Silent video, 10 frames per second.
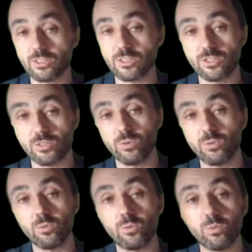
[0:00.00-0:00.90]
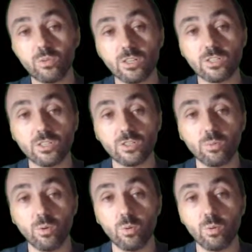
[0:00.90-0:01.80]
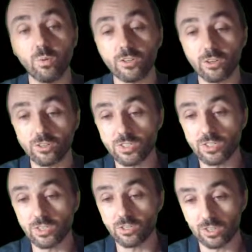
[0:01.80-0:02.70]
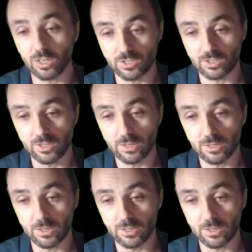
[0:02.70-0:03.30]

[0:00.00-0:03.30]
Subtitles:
So this, we will not consider this.